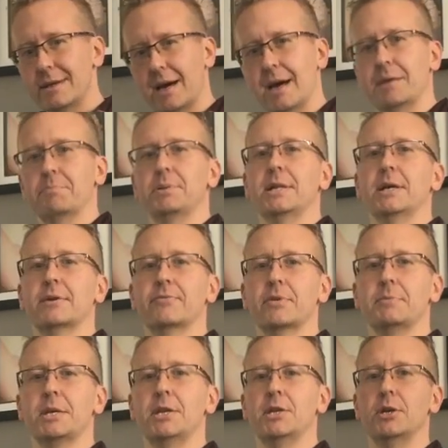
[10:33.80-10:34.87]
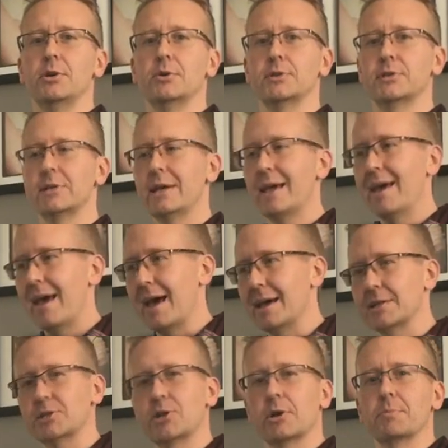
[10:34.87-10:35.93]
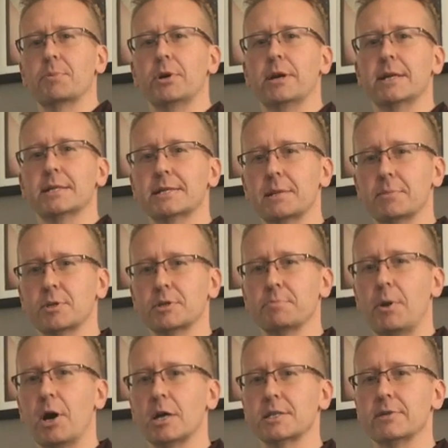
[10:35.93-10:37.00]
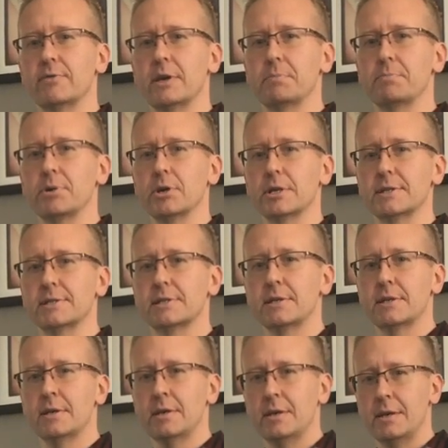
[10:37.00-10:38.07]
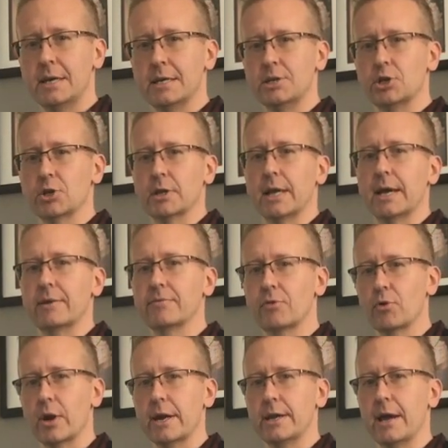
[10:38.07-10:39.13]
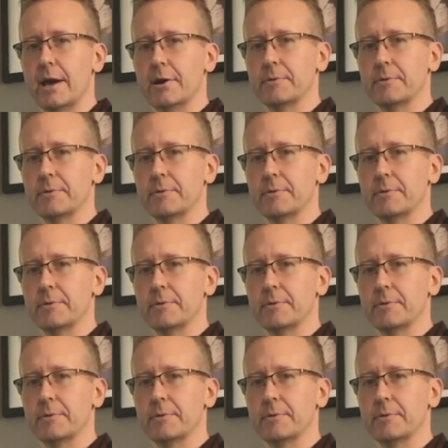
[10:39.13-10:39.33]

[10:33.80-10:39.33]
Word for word: unplug from the news, and start putting in some of those positive inputs into your life right